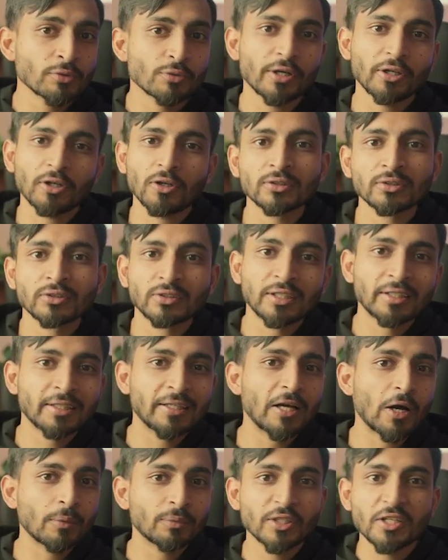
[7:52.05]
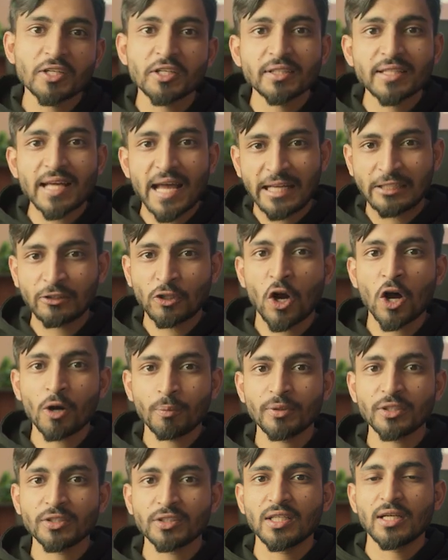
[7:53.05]
we are constantly updating the ad
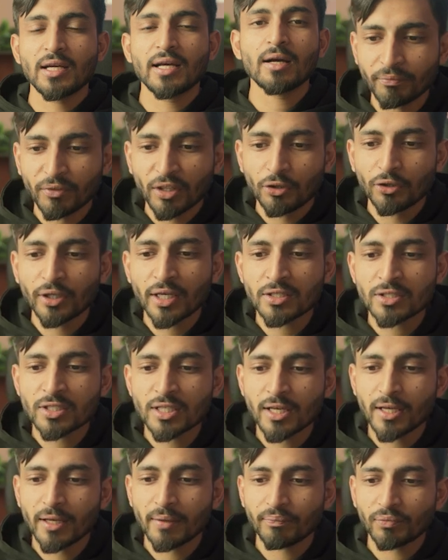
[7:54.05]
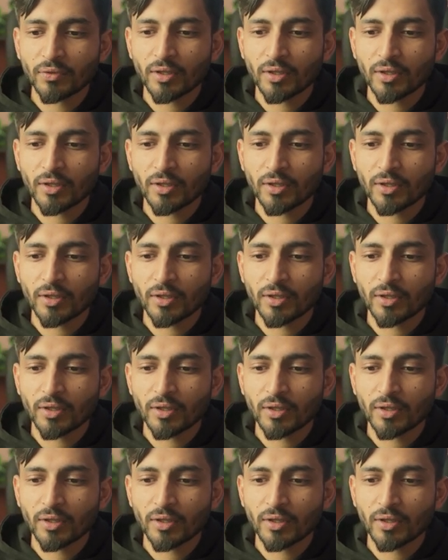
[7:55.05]
copies. You can see